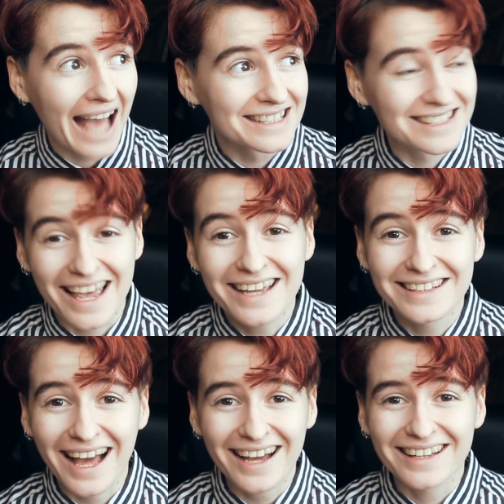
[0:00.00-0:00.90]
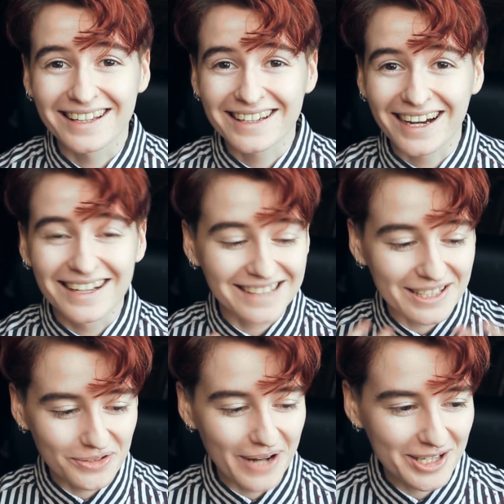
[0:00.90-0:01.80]
And saying that, like, I,
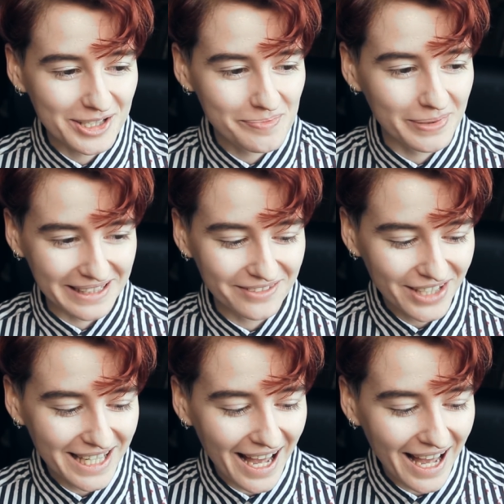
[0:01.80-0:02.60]
I don't actually believe it